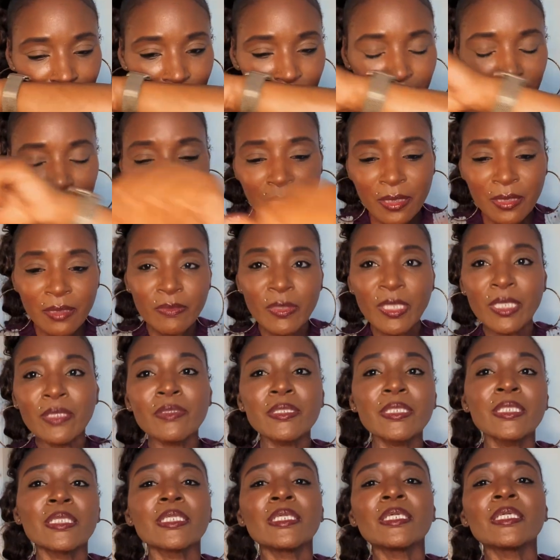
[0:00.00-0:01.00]
This smells
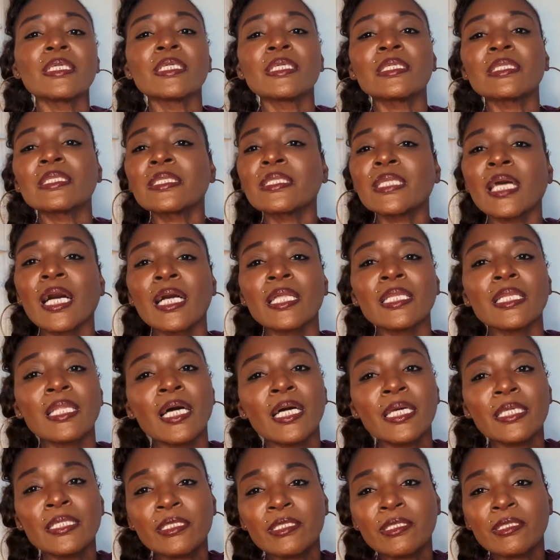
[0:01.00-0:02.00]
good. It's not
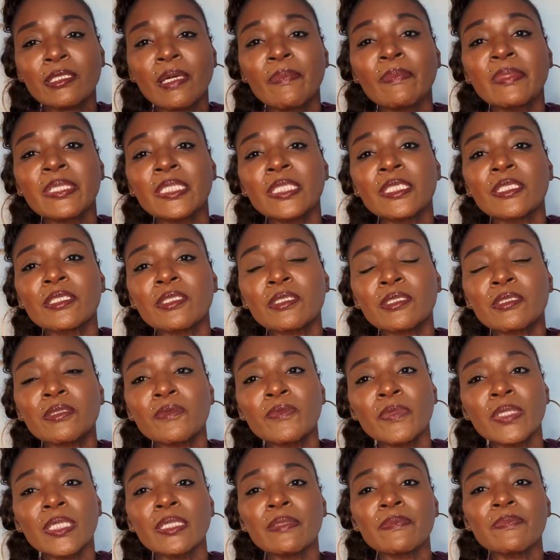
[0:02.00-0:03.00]
like, I mean, it's
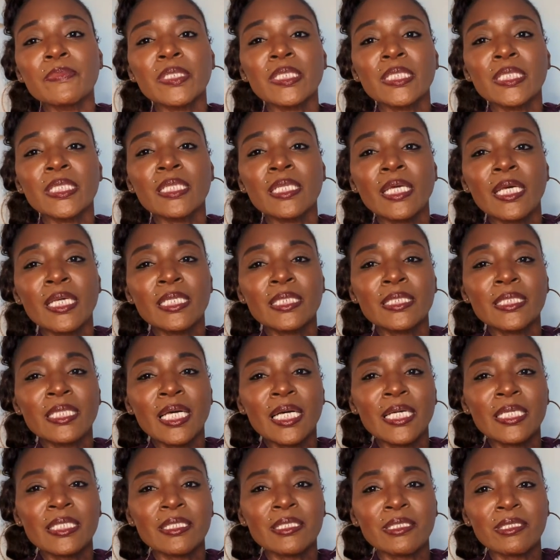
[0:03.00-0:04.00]
sweet, but it ain't
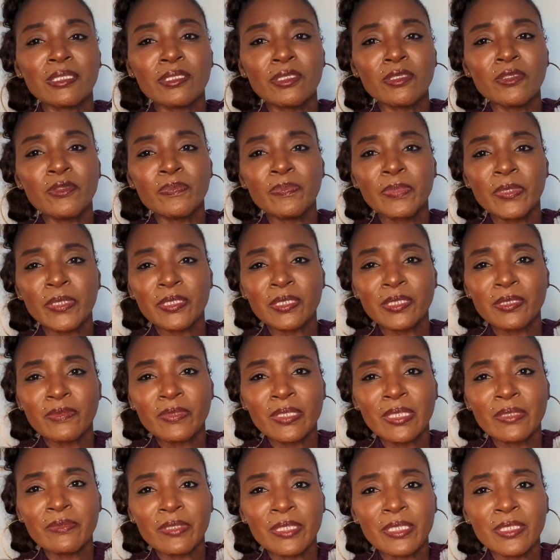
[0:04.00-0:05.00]
like super
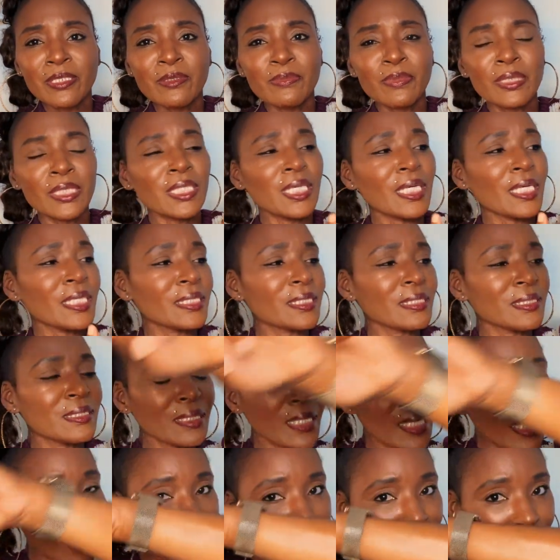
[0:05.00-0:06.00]
sweet where you be like,
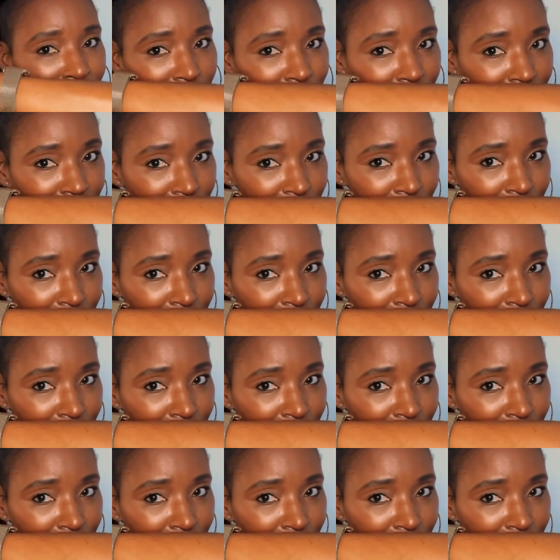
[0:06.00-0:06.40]
dang.